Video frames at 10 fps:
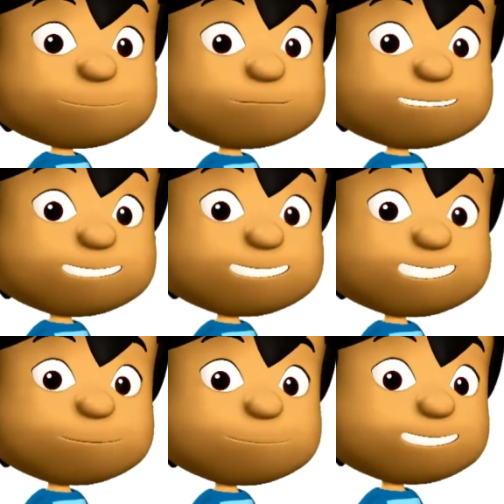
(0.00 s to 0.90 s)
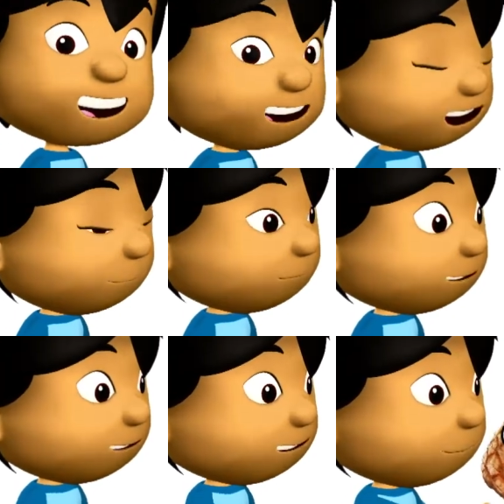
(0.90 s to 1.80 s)
What does it feel like
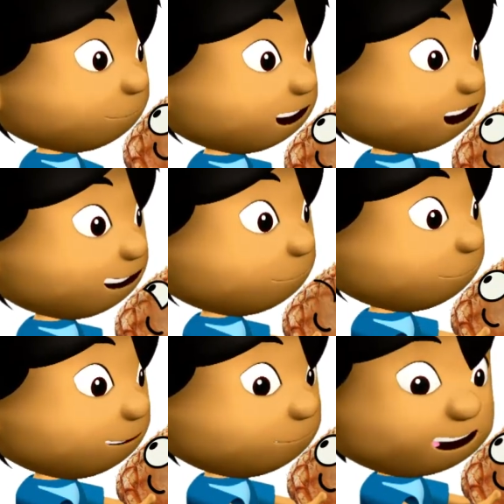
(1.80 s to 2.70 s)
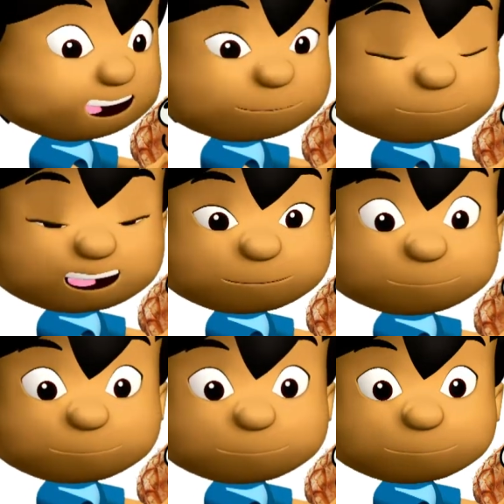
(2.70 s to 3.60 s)
when you touch a
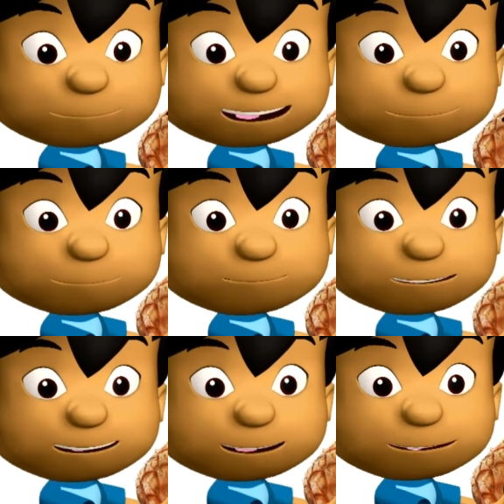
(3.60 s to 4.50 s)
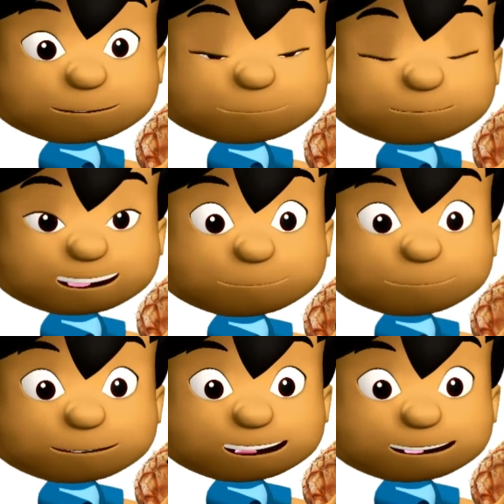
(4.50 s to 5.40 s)
pineapple? A pineapple
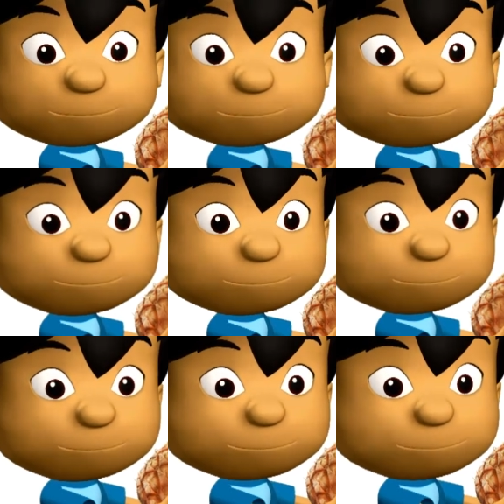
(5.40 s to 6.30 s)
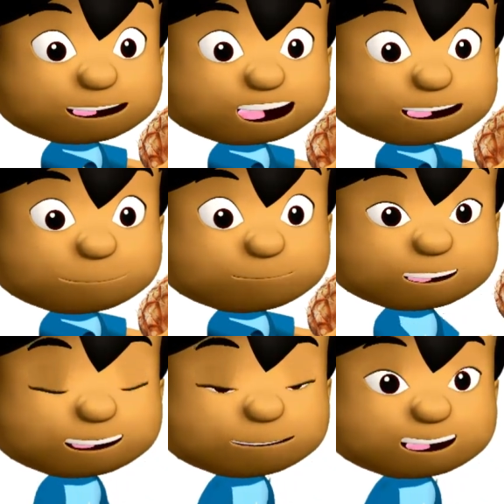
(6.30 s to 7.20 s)
feels rough. That's
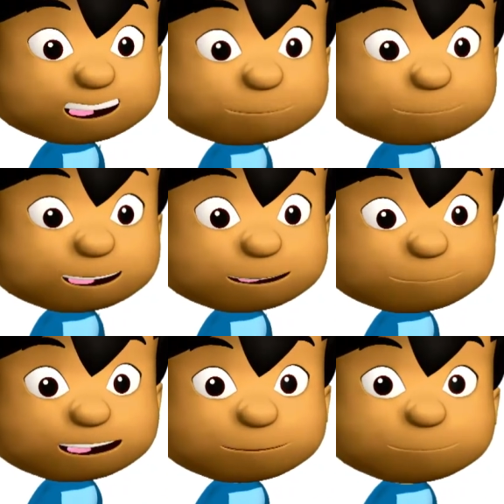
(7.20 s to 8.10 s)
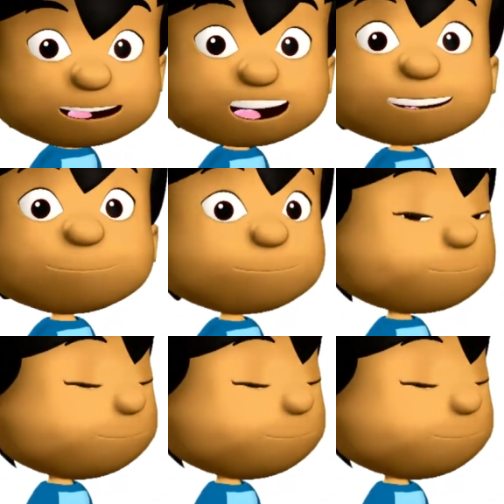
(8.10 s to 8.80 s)
using our sense of touch.